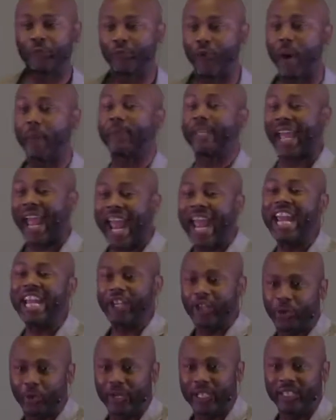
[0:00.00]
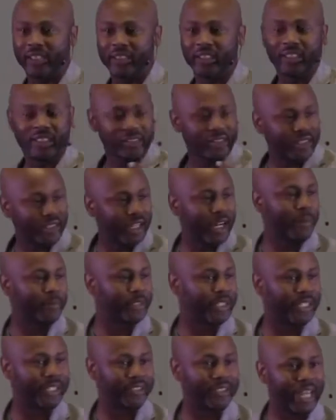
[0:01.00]
from Cane Creek to come
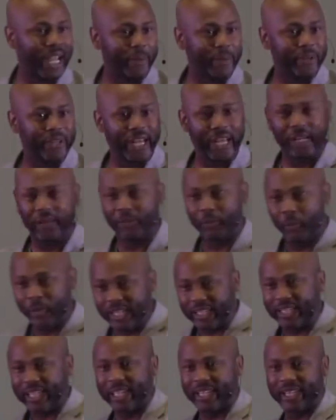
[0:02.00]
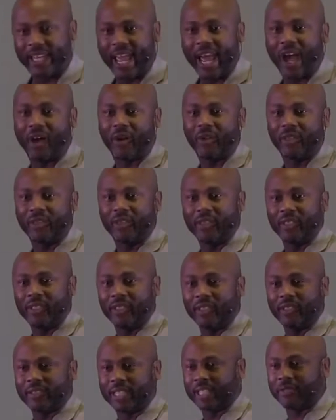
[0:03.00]
to this Labor Day weekend now.
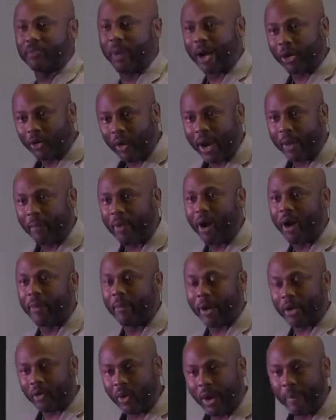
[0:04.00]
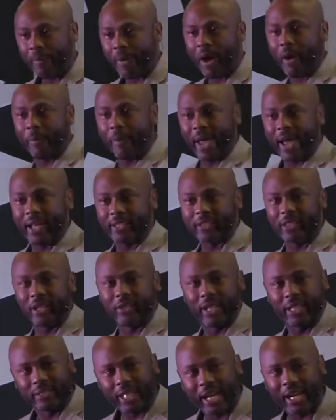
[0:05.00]
Since my grandma and my grandpa passed
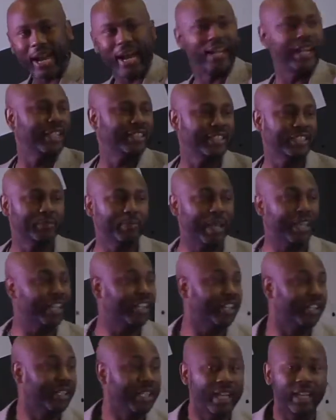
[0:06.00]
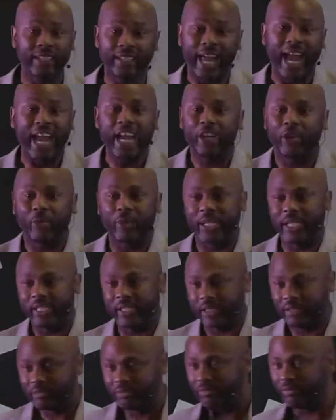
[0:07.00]
on, it's like, hey, let's just make it a Cane Creek
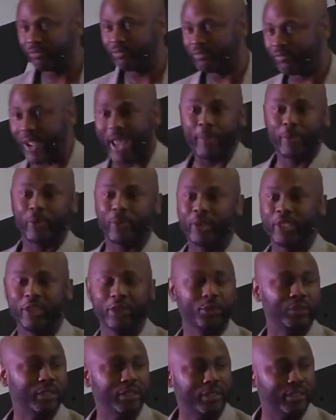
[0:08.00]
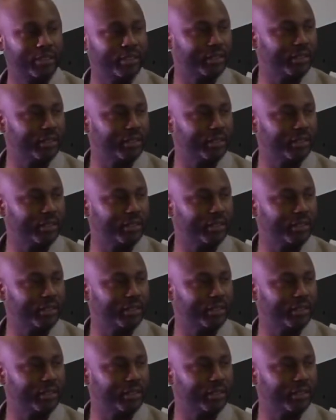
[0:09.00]
family reunion